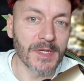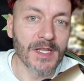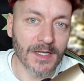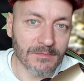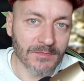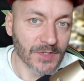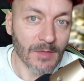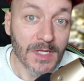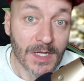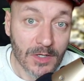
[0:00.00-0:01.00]

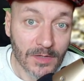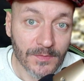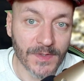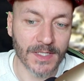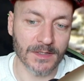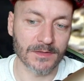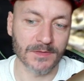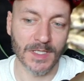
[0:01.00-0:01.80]
inner conflict